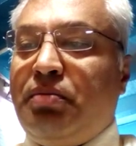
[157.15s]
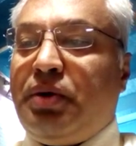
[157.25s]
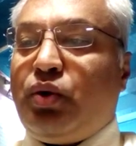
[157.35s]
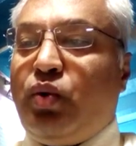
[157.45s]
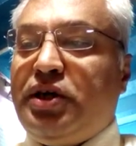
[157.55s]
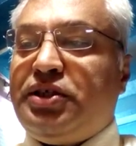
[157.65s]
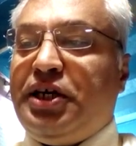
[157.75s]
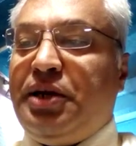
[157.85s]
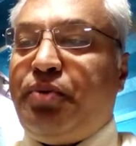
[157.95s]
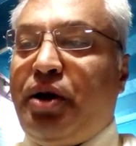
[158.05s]
But once the
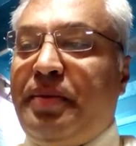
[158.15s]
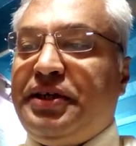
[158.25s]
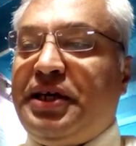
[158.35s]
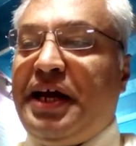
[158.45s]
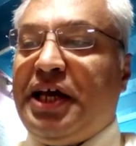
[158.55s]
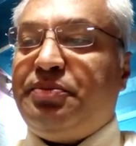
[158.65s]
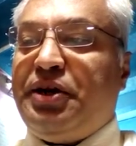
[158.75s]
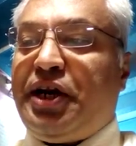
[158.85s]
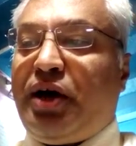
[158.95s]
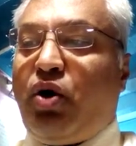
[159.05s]
information has
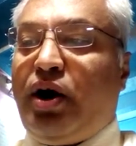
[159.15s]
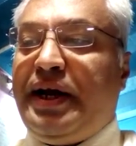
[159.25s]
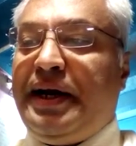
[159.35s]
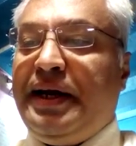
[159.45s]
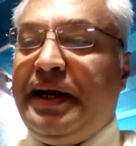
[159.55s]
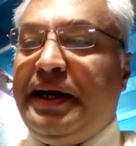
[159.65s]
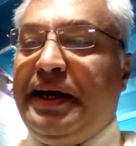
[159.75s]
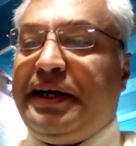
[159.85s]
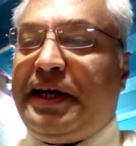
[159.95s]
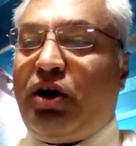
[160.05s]
been recorded,
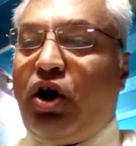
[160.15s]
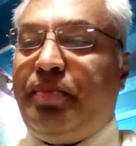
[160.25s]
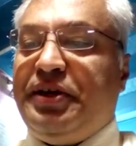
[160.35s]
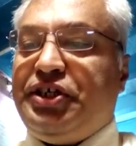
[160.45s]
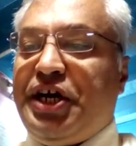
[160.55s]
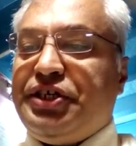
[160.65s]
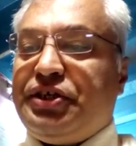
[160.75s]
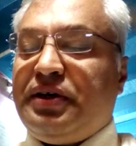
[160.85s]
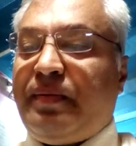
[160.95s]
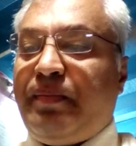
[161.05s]
it cannot be changed.